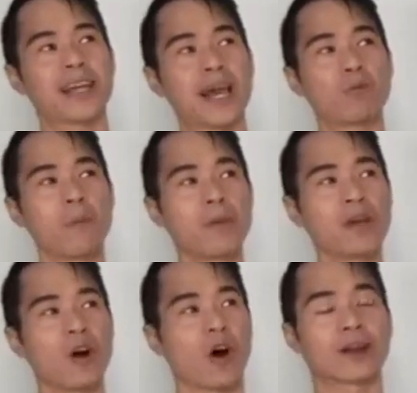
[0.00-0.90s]
it would
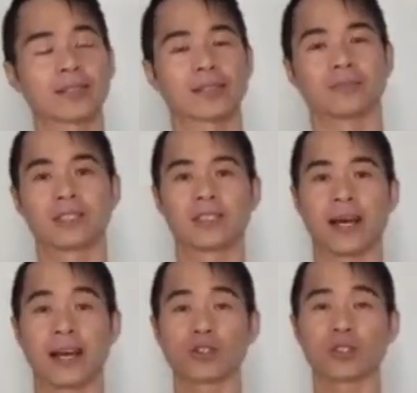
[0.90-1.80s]
be awesome to
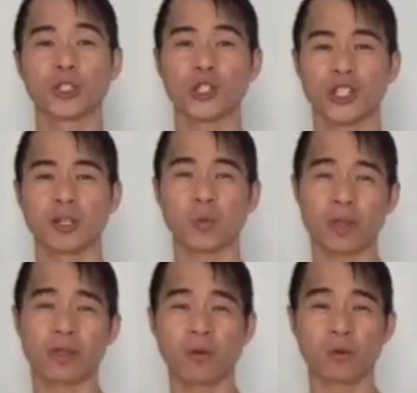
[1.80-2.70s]
actually share
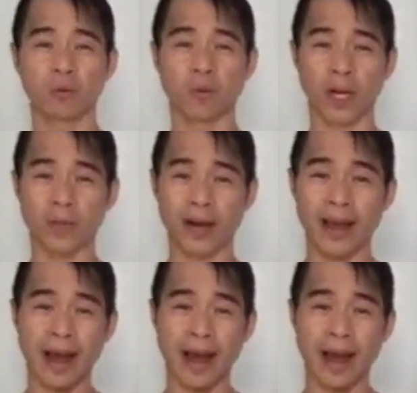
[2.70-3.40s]
with you one of my